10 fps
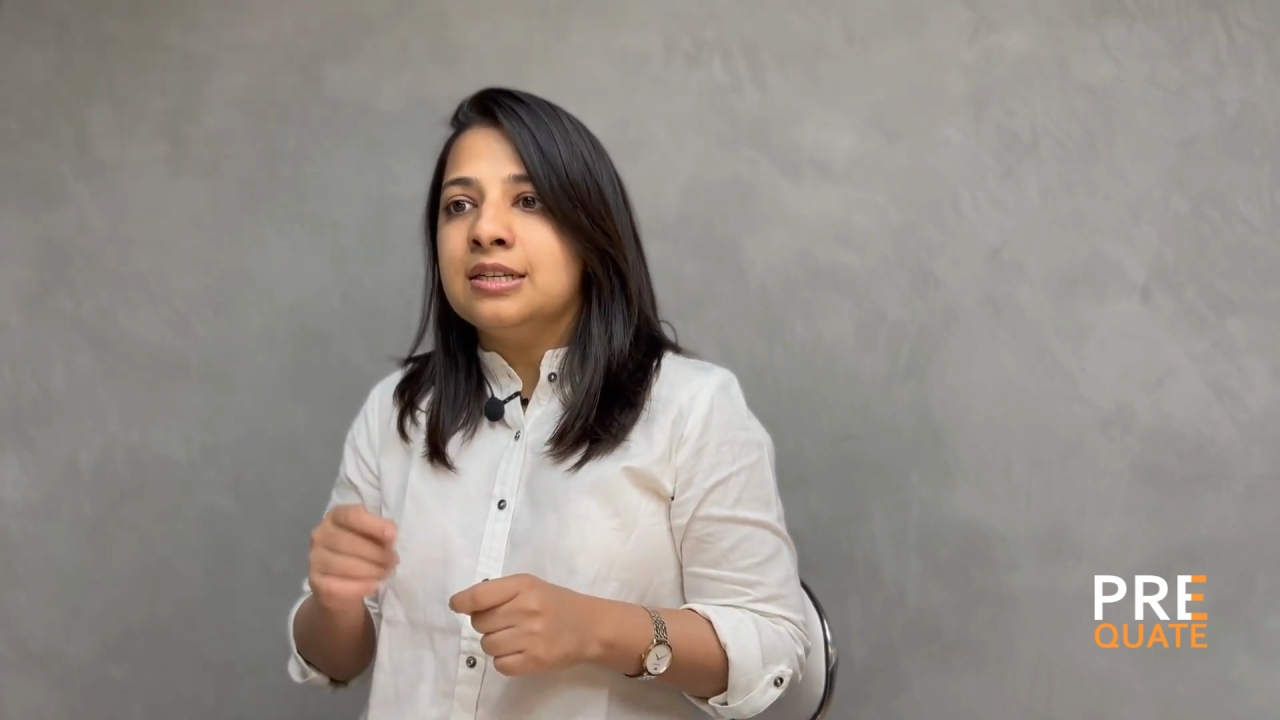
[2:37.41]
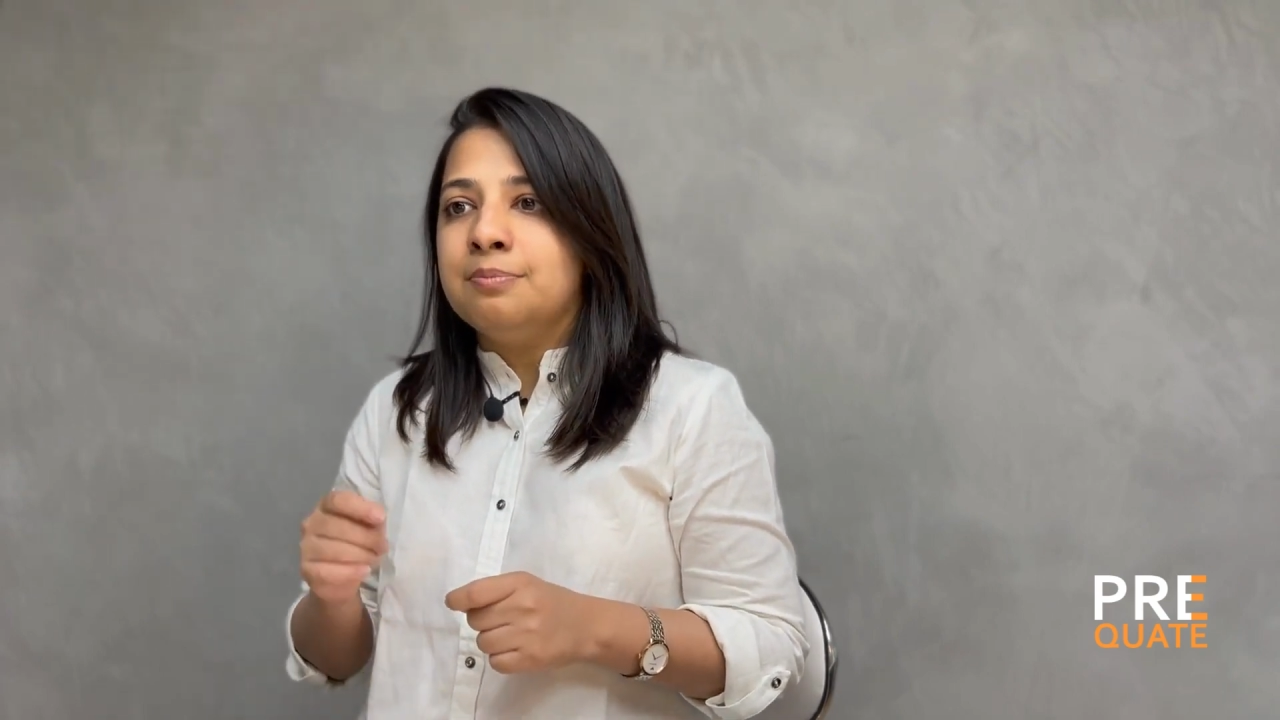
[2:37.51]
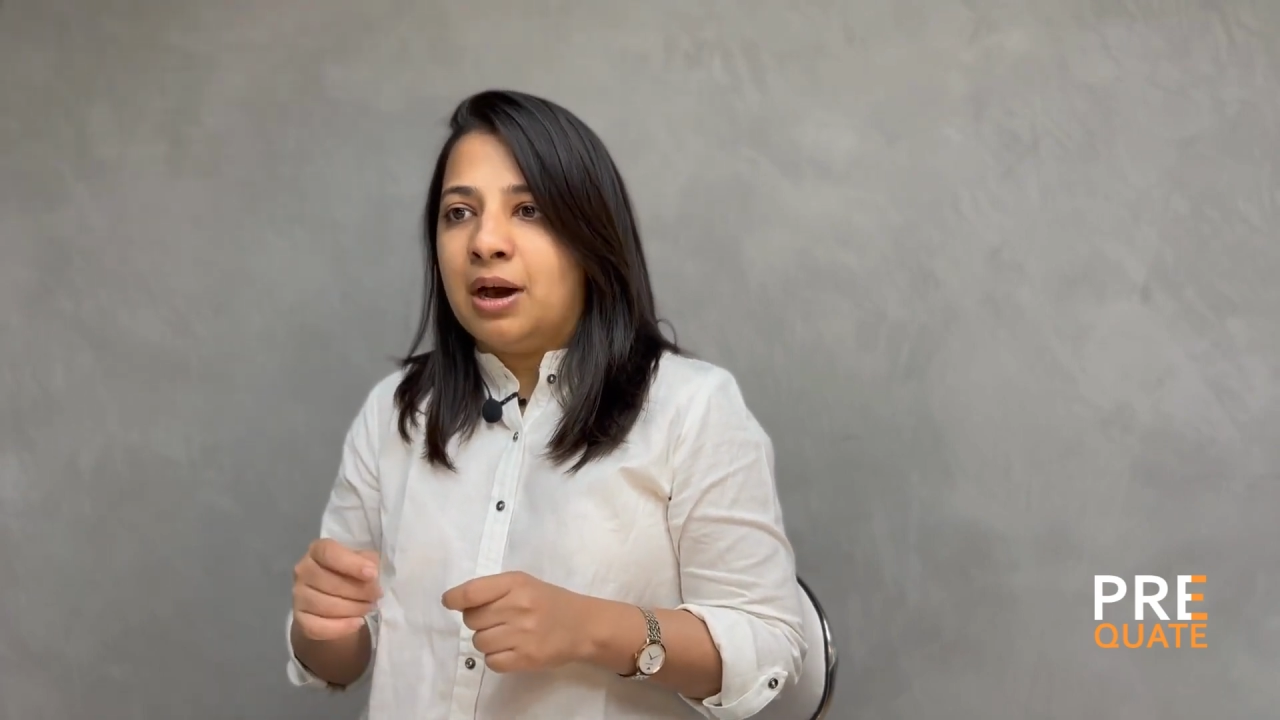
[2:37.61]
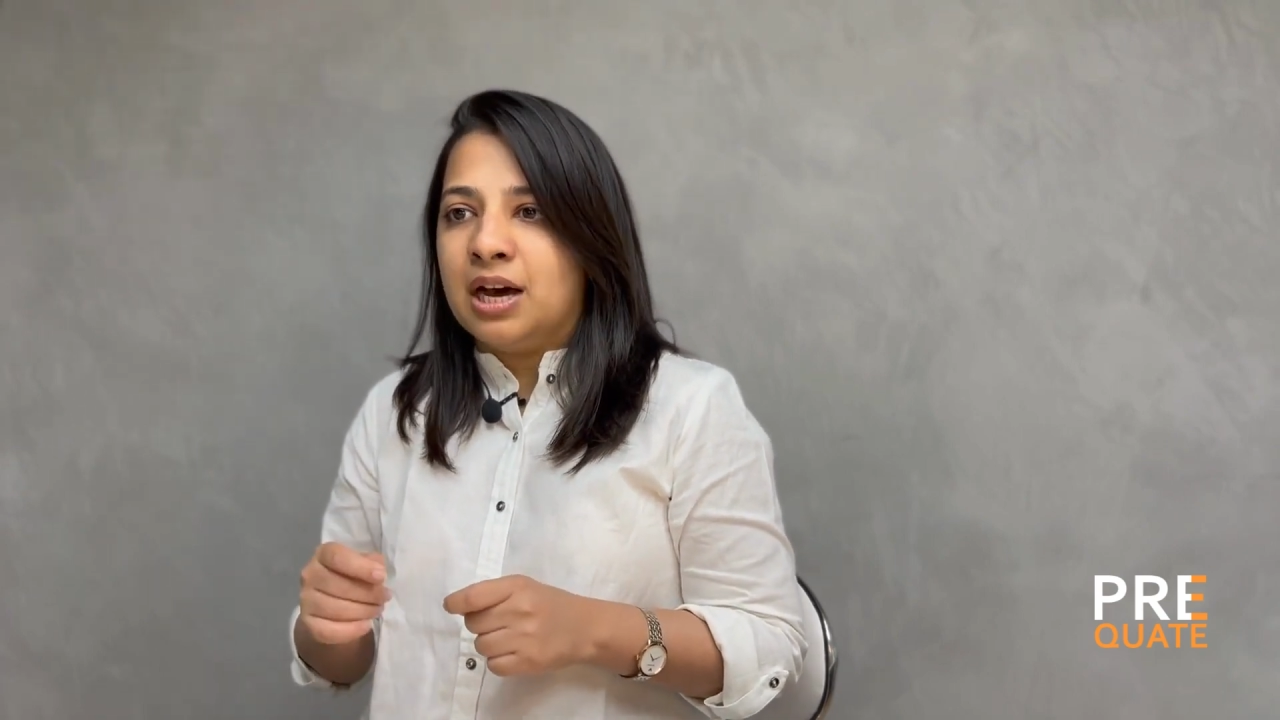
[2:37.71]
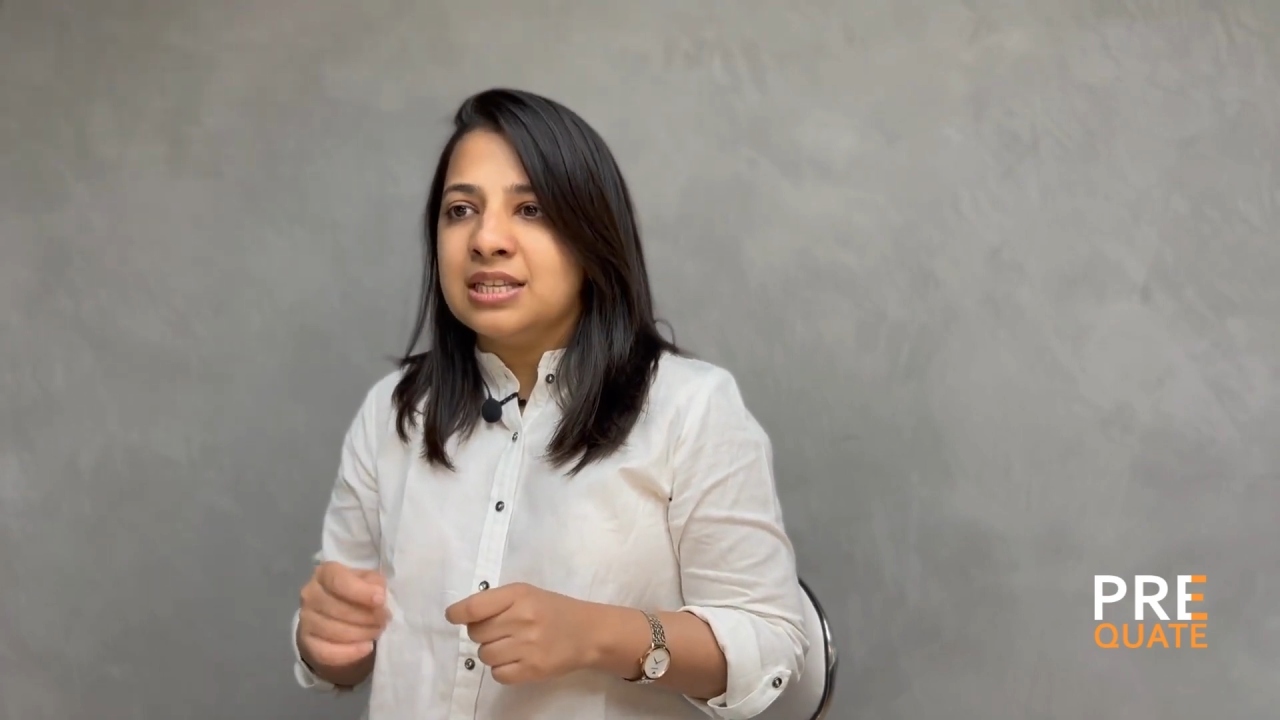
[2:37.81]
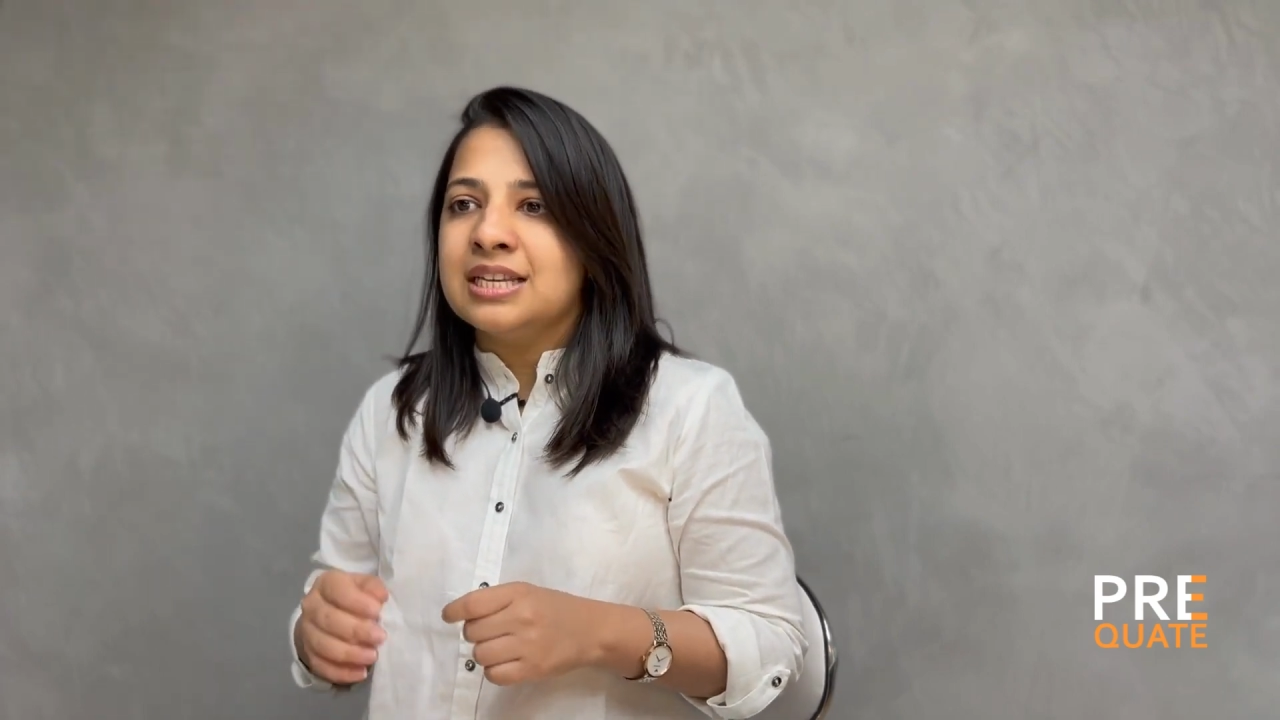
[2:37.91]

mass,